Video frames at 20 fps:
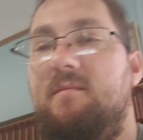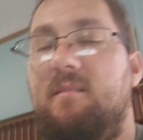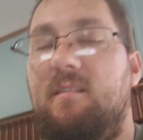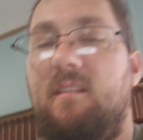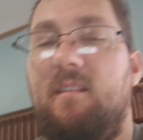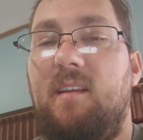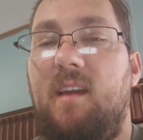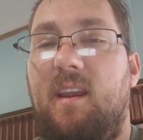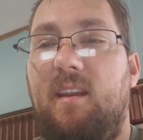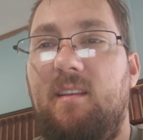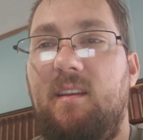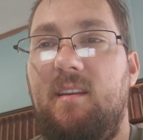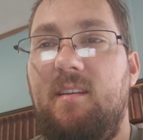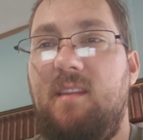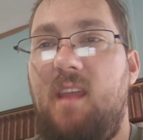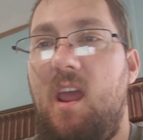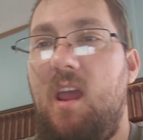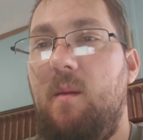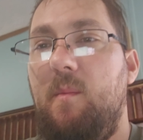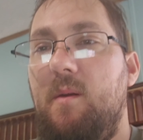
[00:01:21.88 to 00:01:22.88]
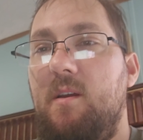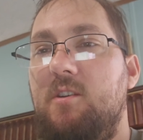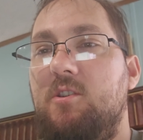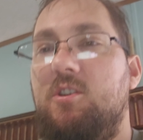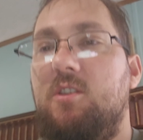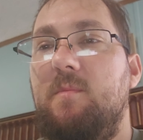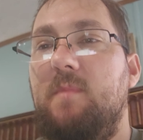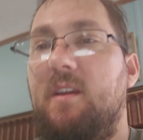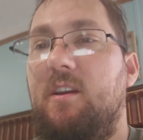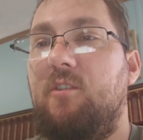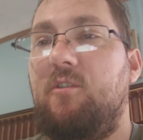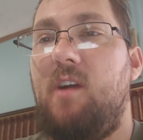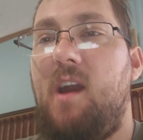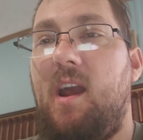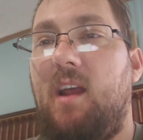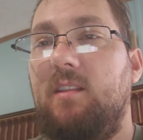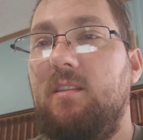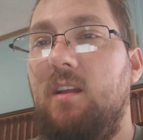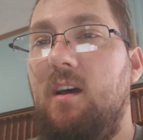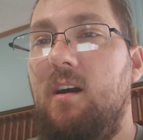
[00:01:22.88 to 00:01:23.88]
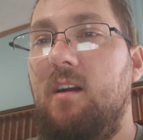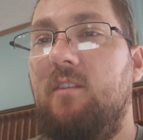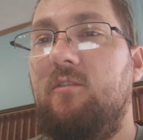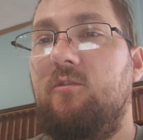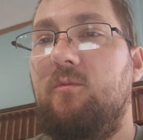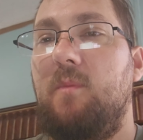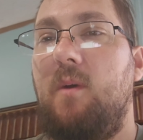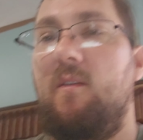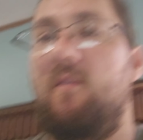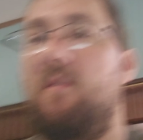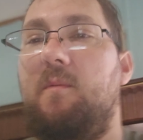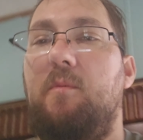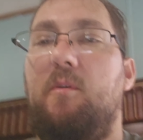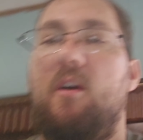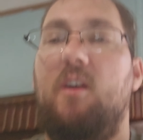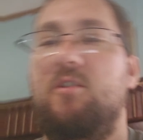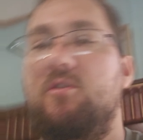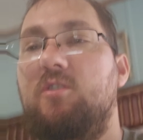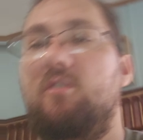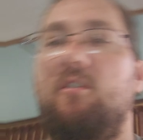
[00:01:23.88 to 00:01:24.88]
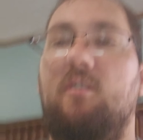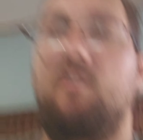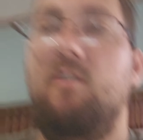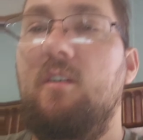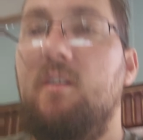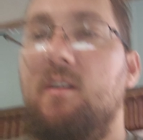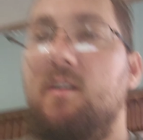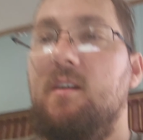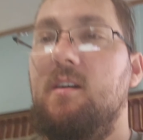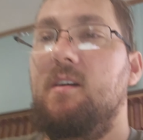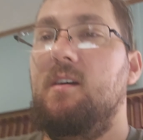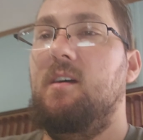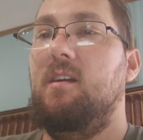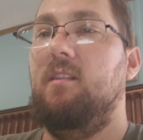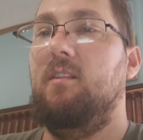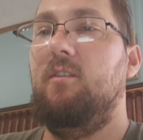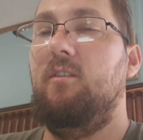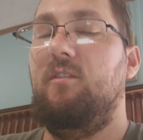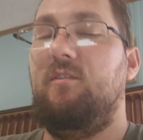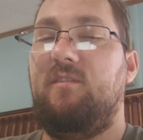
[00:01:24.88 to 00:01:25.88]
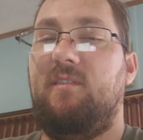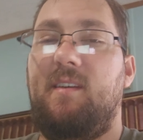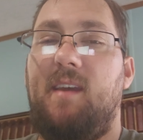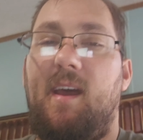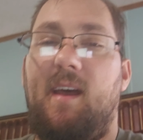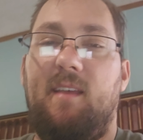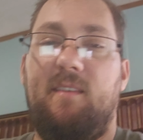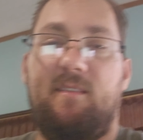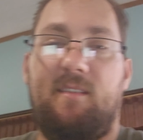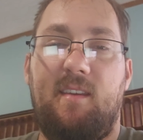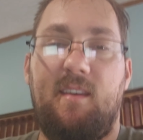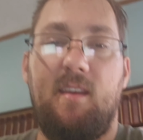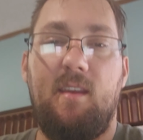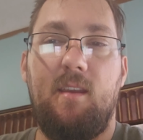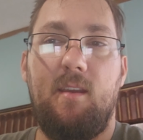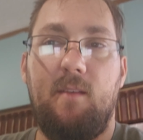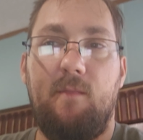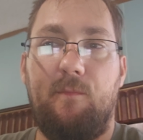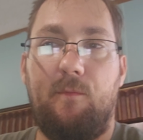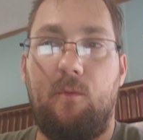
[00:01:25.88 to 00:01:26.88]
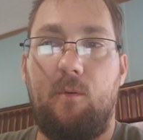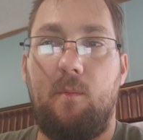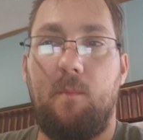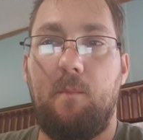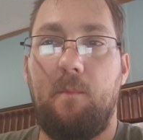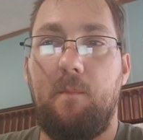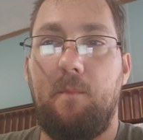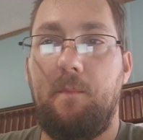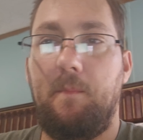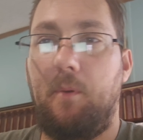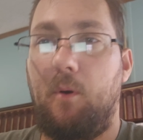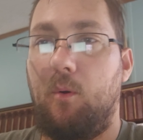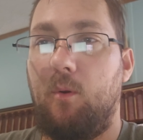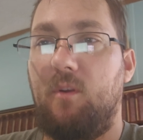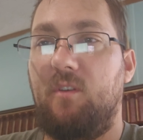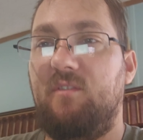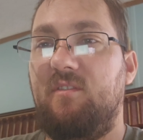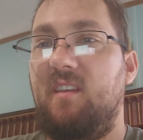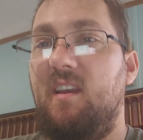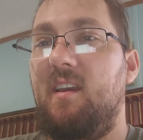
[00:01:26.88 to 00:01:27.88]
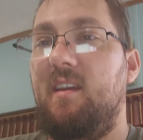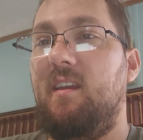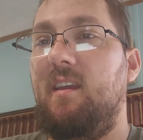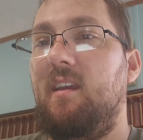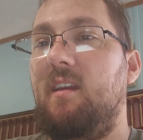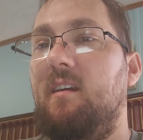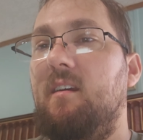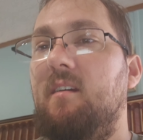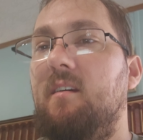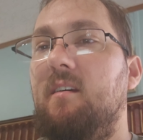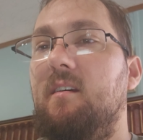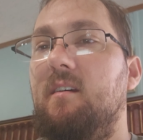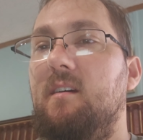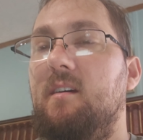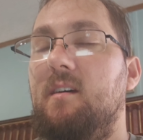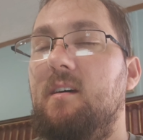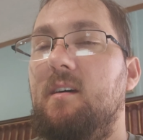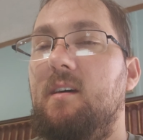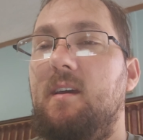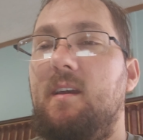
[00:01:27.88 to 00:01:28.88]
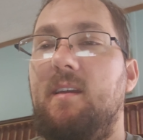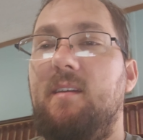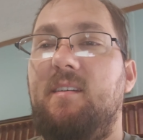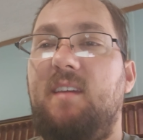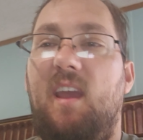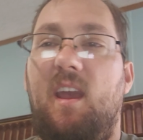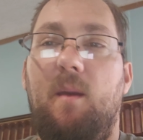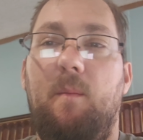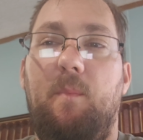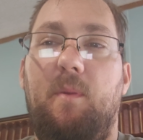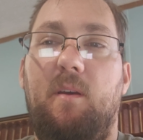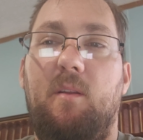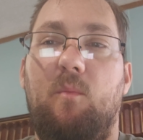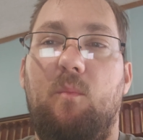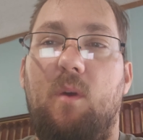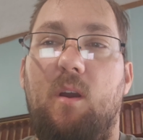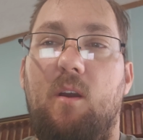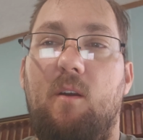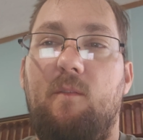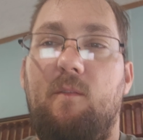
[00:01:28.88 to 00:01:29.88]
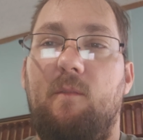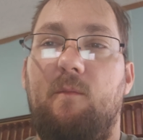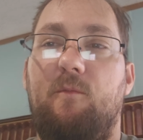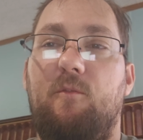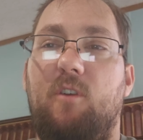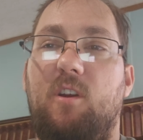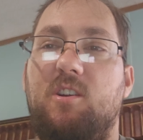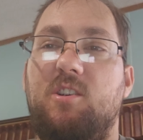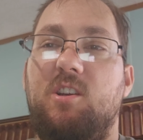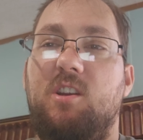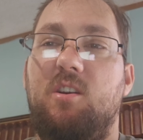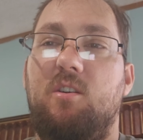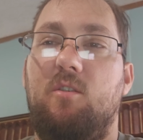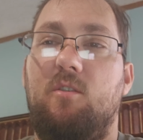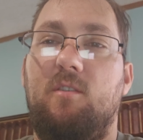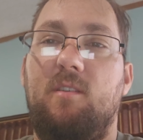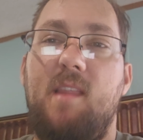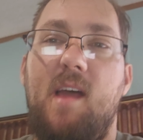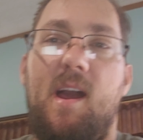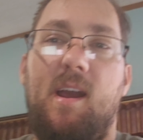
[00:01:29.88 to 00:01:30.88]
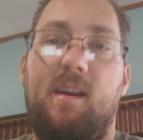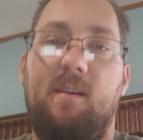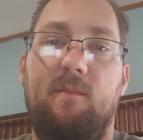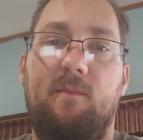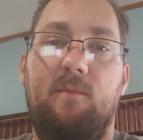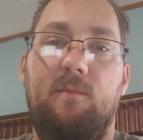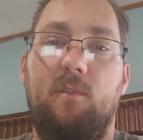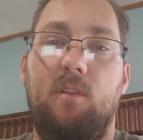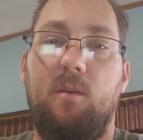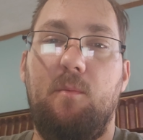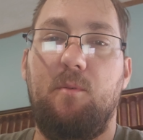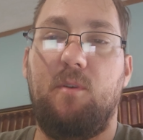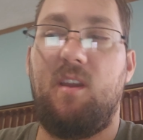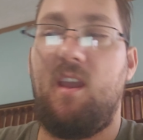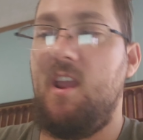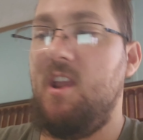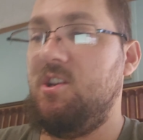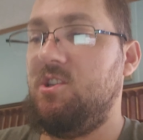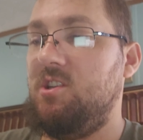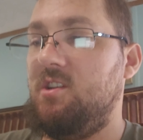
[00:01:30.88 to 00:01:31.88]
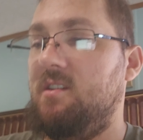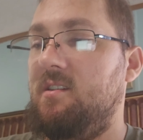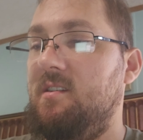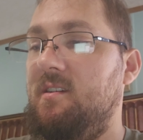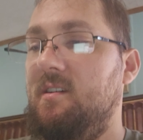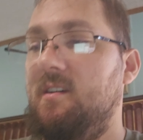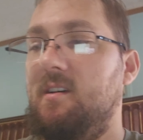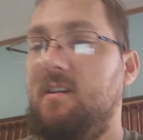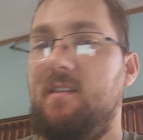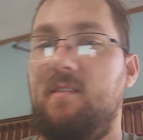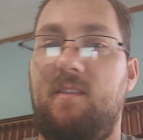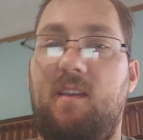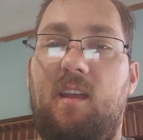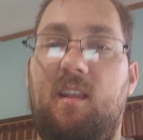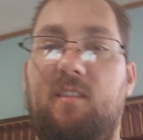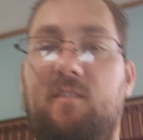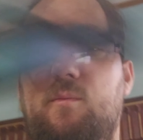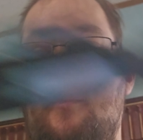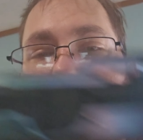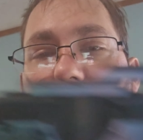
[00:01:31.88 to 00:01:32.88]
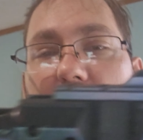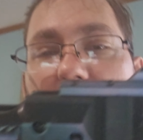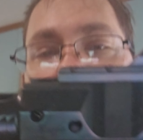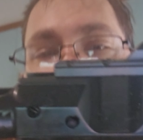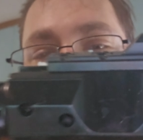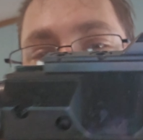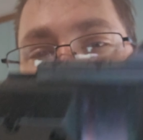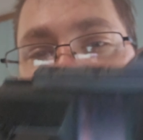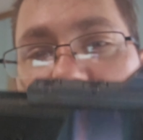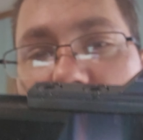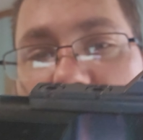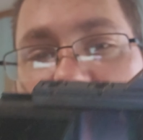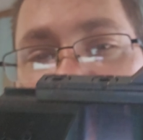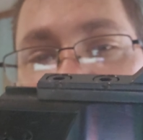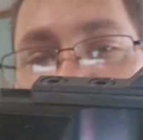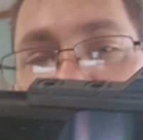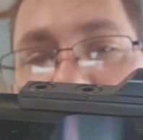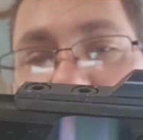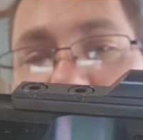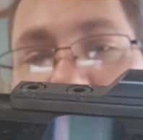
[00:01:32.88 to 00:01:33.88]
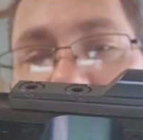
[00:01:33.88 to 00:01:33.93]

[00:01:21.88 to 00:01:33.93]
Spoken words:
Likely damage could be cracked lugs from overpressure, loose gas key from poor staking, and cam pin wear from friction or lack of lubrication. That's why I usually have